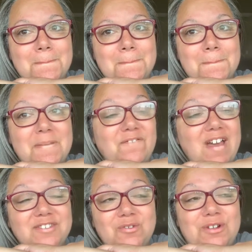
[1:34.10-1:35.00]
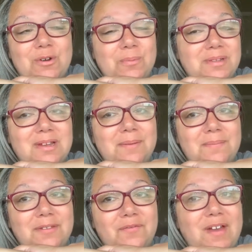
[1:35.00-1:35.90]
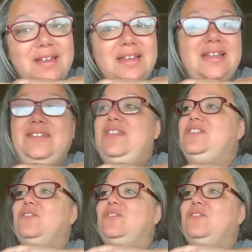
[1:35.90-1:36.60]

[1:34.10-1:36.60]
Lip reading: the faster it opened up, things